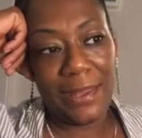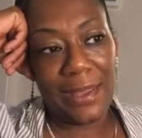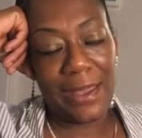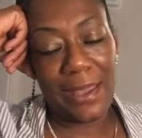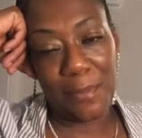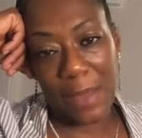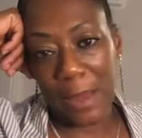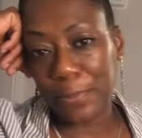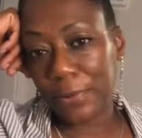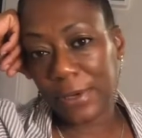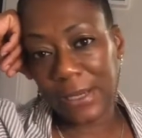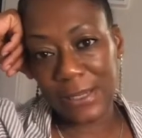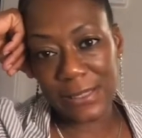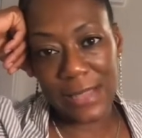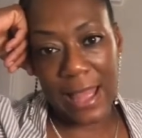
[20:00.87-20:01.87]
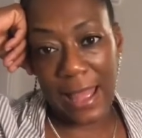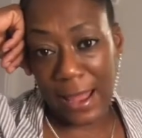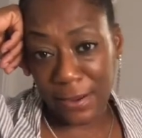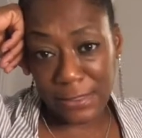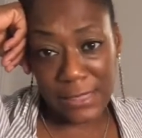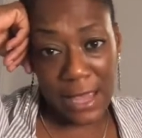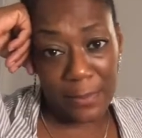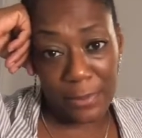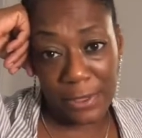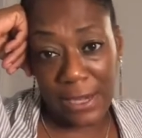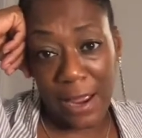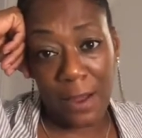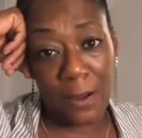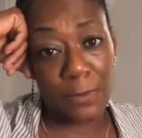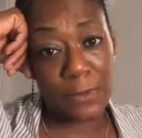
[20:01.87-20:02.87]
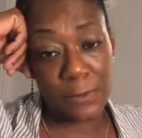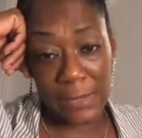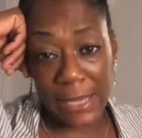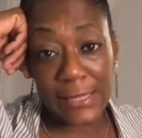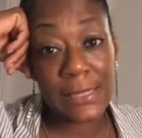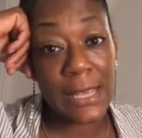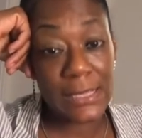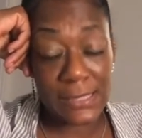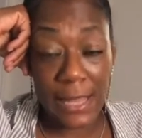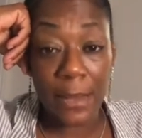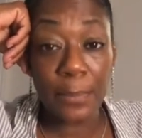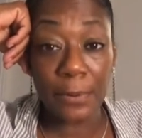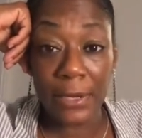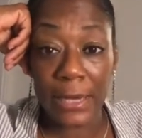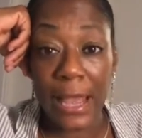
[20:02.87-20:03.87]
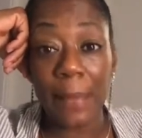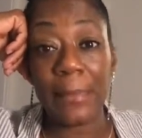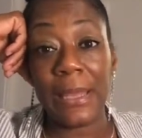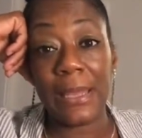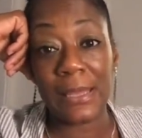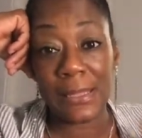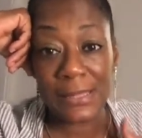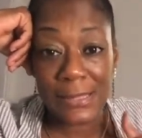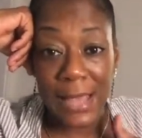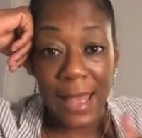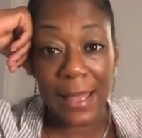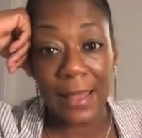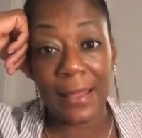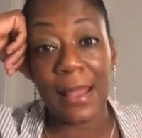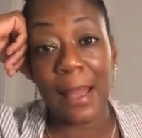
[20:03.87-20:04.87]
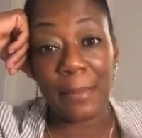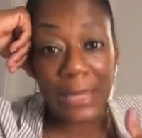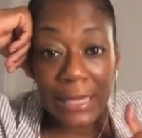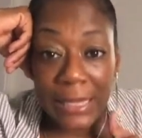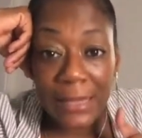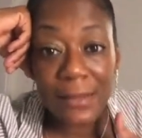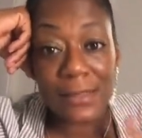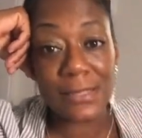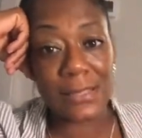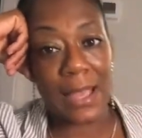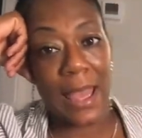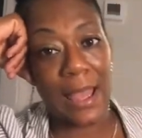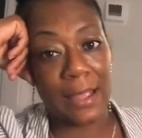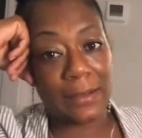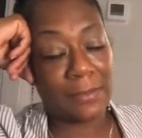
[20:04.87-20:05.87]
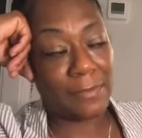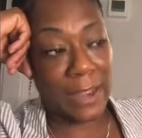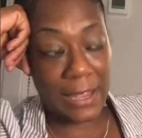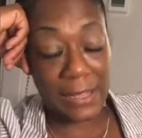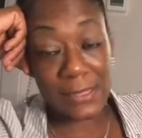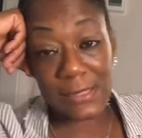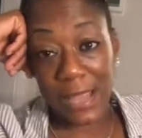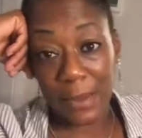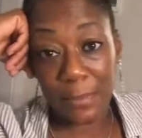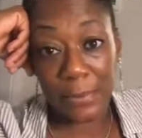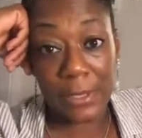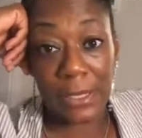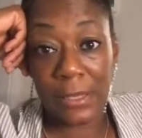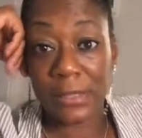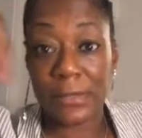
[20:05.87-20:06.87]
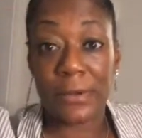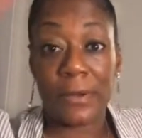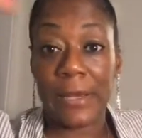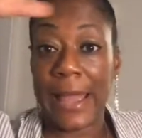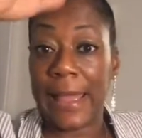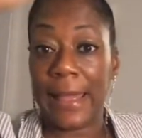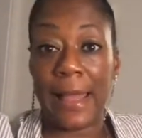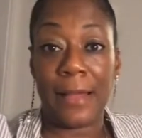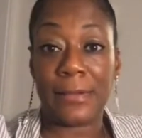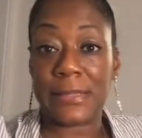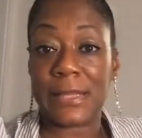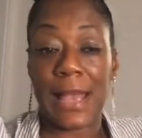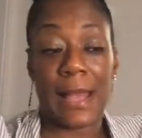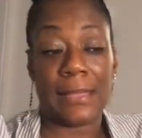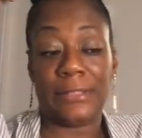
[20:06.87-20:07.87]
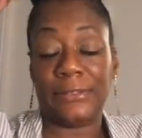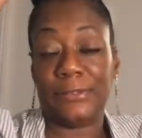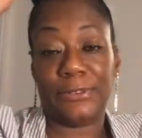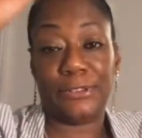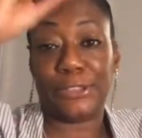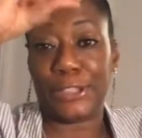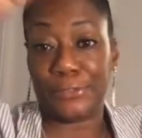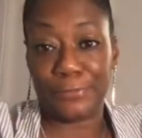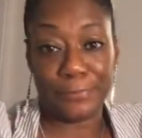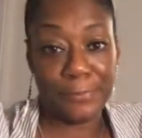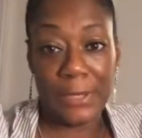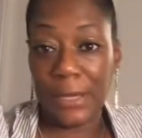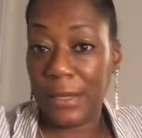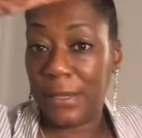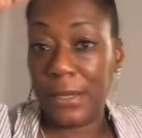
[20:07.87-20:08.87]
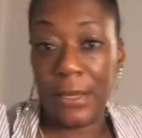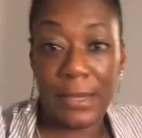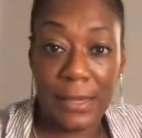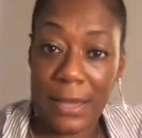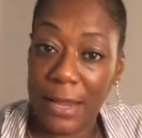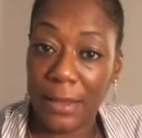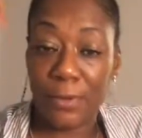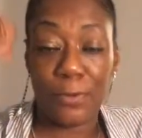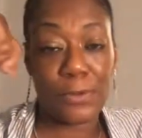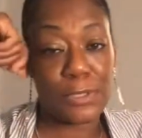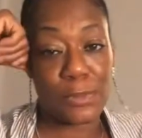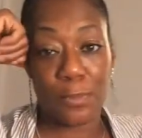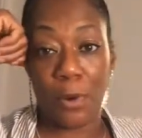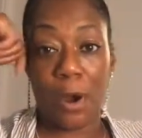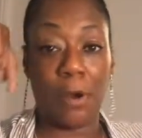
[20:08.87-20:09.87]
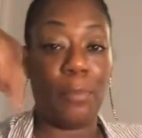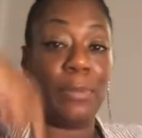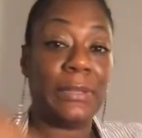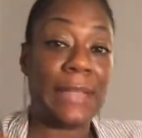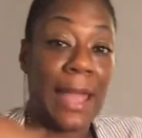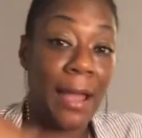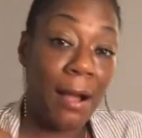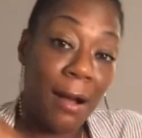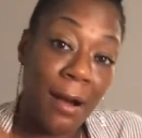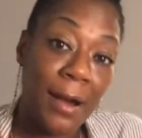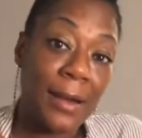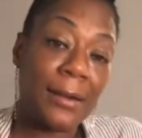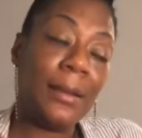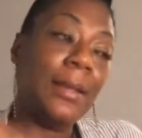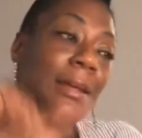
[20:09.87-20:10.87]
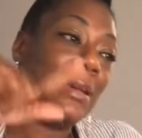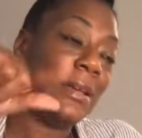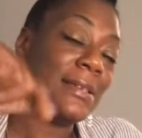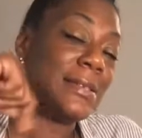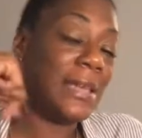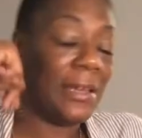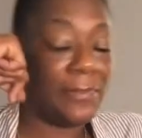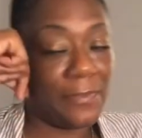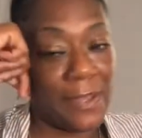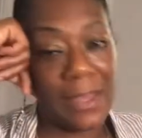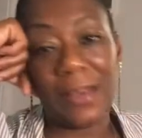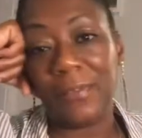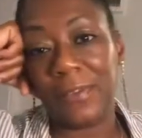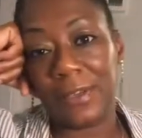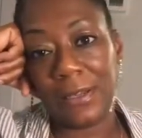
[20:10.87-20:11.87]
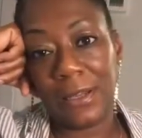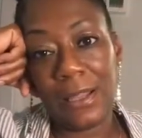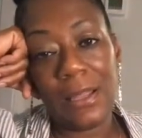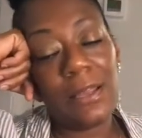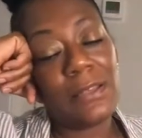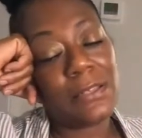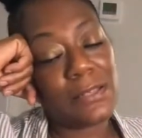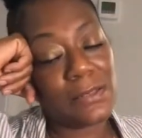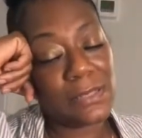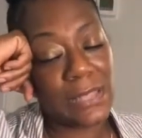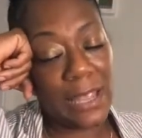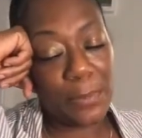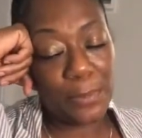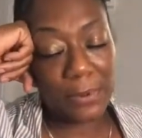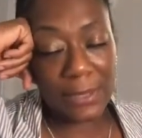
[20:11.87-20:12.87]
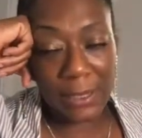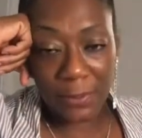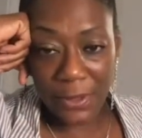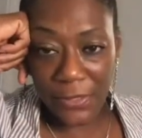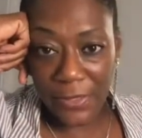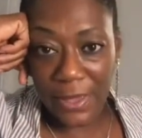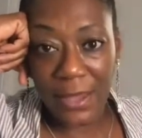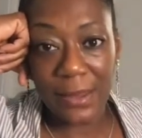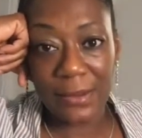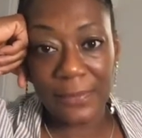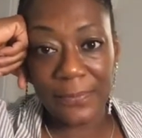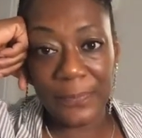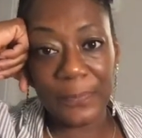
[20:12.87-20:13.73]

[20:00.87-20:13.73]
And my pretty is not outside pretty. I always, when I say stay pretty, I mean inside. I mean inside, right? Stay pretty, because all that outside stuff here today, going tomorrow. But that heart is here forever. So stay pretty within.